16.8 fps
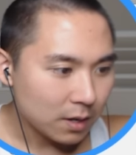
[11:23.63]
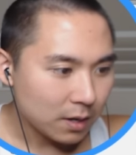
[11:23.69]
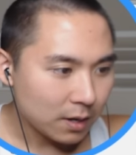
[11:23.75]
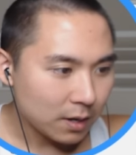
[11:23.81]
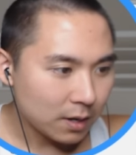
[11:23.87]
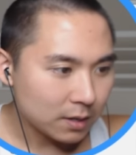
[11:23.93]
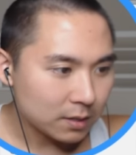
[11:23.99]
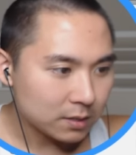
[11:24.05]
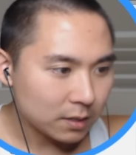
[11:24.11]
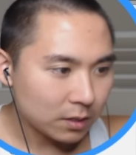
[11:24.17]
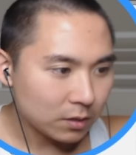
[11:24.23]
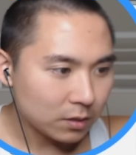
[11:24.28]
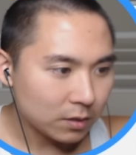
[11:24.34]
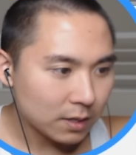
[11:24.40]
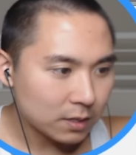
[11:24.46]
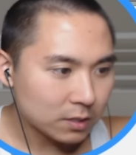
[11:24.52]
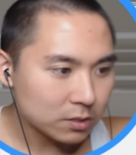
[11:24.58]
And uh,
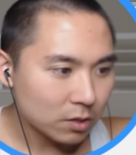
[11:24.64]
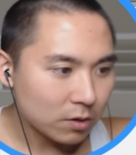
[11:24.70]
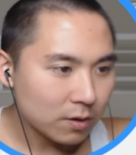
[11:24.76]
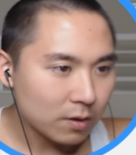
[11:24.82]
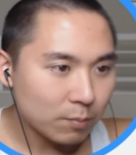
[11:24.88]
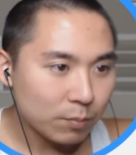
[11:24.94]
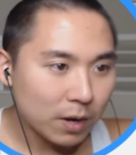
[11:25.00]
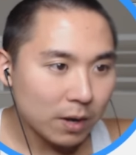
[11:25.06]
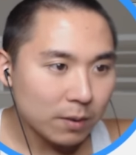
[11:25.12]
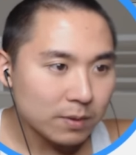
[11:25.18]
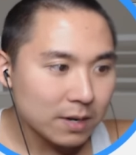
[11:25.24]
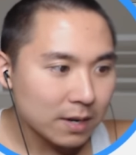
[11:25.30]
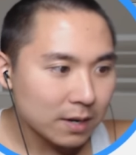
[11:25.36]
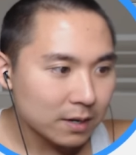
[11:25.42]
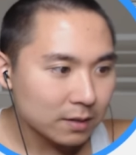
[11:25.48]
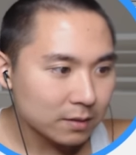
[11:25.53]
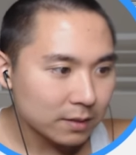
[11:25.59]
you guys are probably
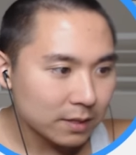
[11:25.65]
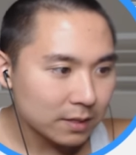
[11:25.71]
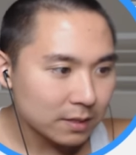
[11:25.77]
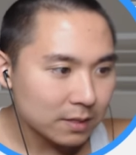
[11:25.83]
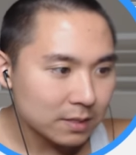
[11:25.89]
not going to like